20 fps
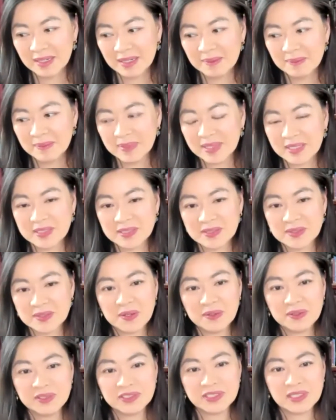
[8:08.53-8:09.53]
But this
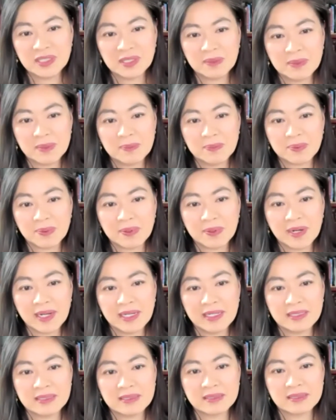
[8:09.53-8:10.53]
notion that we
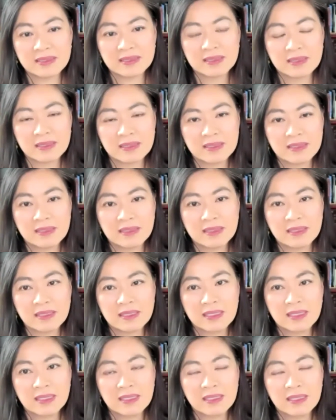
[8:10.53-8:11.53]
praise
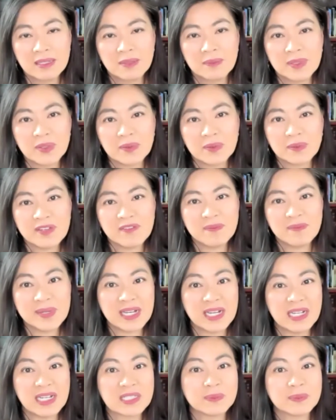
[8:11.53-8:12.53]
we grieve
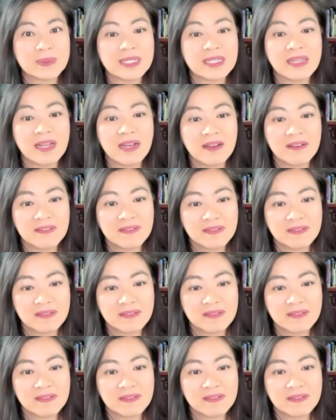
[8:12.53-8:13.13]
because we love.